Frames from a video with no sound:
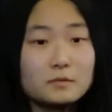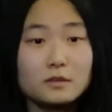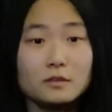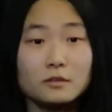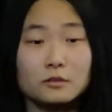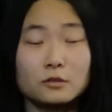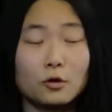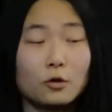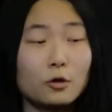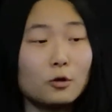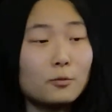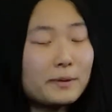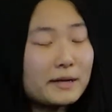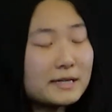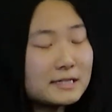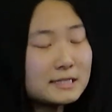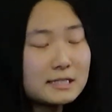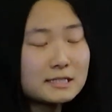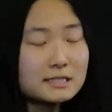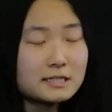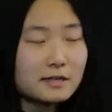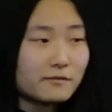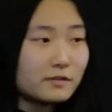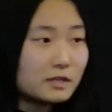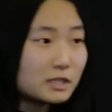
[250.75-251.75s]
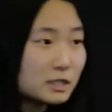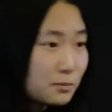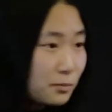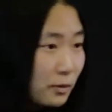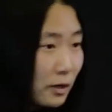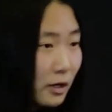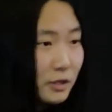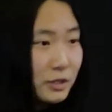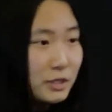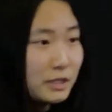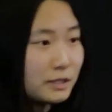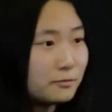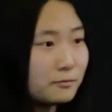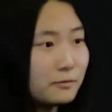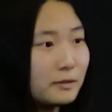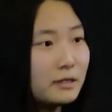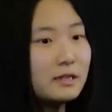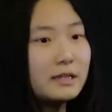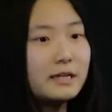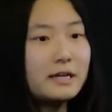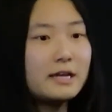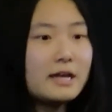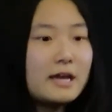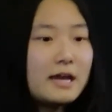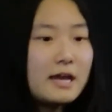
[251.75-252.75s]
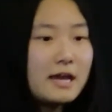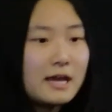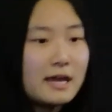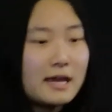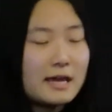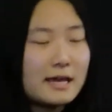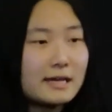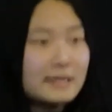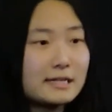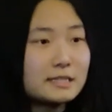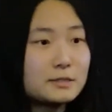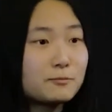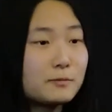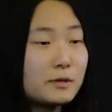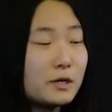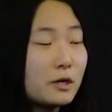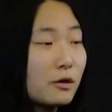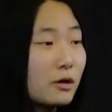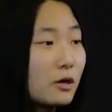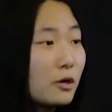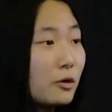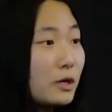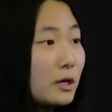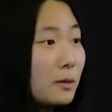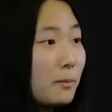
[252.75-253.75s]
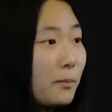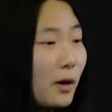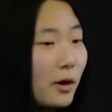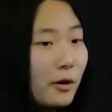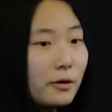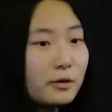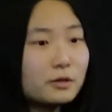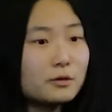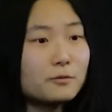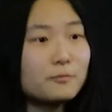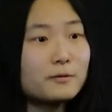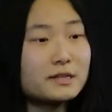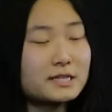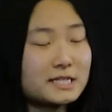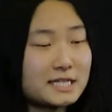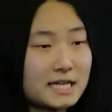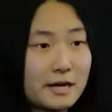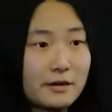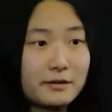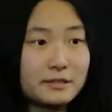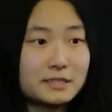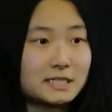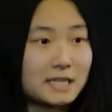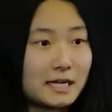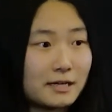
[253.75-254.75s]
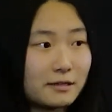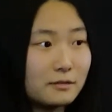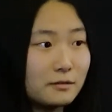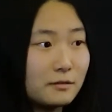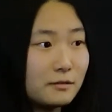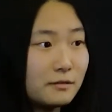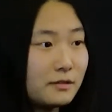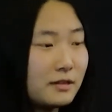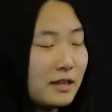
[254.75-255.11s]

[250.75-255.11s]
The whole basis of this project really is we are going to partner with TerraCycle.